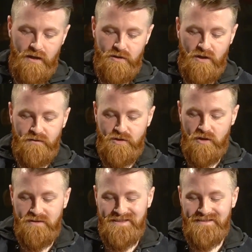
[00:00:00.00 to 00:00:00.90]
Sean
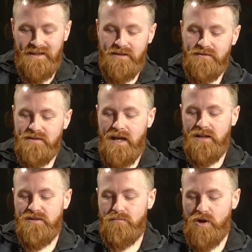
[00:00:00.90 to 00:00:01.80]
Fitzgerald's distinctive
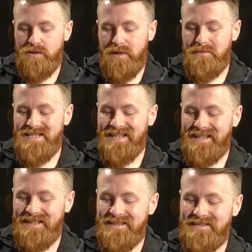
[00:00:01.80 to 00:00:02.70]
style is marked by
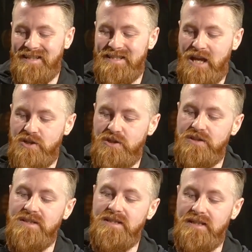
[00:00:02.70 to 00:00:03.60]
meticulous attention
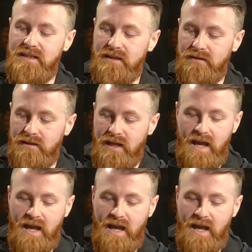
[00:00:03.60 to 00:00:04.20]
to detail,